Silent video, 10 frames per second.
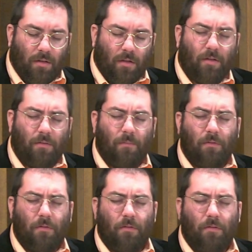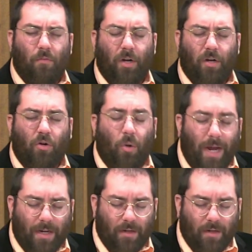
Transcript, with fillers: that we are quick